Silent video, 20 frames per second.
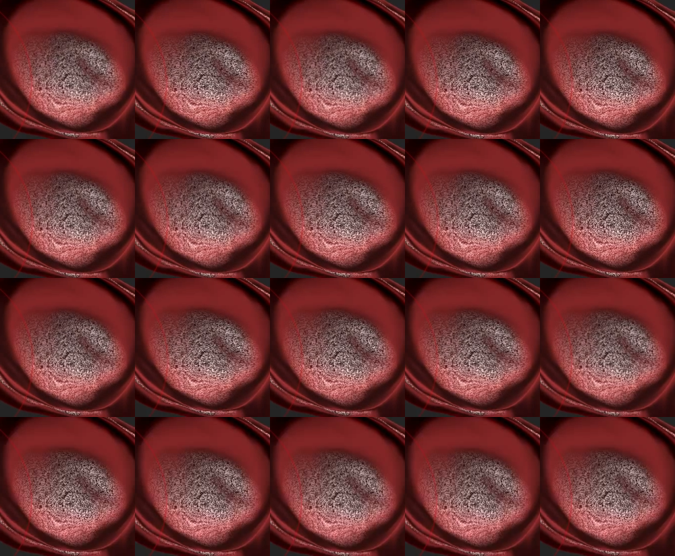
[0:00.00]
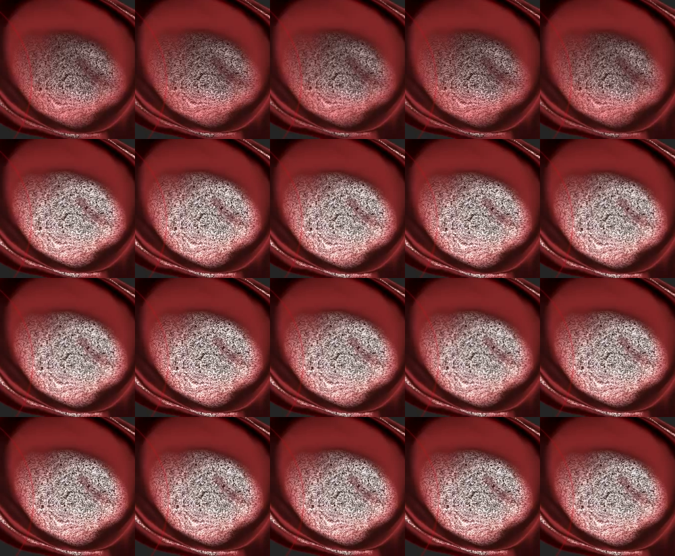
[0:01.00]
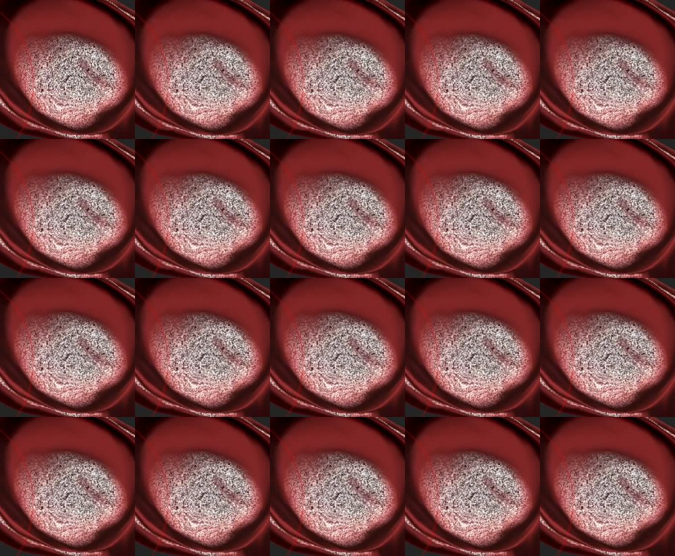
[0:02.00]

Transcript: (silence)